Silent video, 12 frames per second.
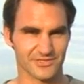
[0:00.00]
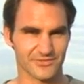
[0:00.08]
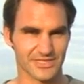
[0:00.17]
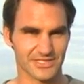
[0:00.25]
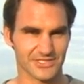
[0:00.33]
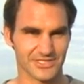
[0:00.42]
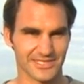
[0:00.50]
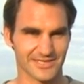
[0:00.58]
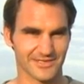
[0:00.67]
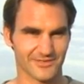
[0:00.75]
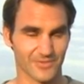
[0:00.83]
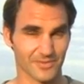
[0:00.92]
to reach uh,
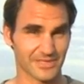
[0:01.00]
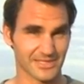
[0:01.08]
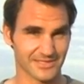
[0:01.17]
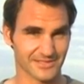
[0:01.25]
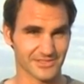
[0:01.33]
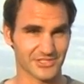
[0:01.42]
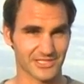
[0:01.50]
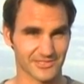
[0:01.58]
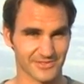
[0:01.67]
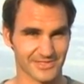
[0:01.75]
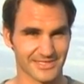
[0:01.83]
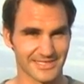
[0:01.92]
1 million
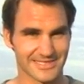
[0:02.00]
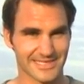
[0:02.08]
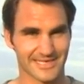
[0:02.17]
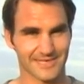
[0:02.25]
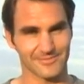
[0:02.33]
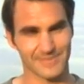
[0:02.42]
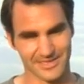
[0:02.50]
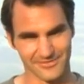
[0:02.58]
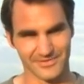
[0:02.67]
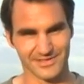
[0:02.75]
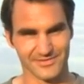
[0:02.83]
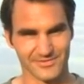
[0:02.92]
children that can
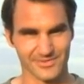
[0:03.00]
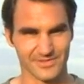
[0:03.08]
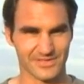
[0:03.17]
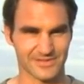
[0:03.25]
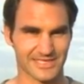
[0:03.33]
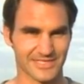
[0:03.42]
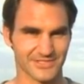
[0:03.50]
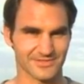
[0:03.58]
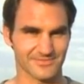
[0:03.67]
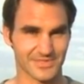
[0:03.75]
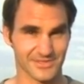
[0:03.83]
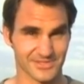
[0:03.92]
benefit from the foundation
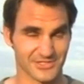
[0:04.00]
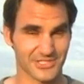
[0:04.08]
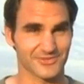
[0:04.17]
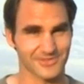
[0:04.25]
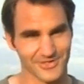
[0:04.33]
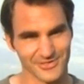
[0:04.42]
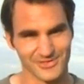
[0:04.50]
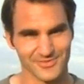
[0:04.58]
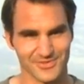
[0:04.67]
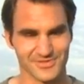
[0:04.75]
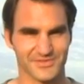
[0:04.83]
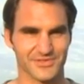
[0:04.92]
because children are
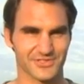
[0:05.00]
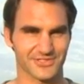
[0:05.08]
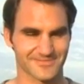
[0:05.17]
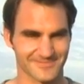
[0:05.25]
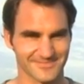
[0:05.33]
tomorrow's future.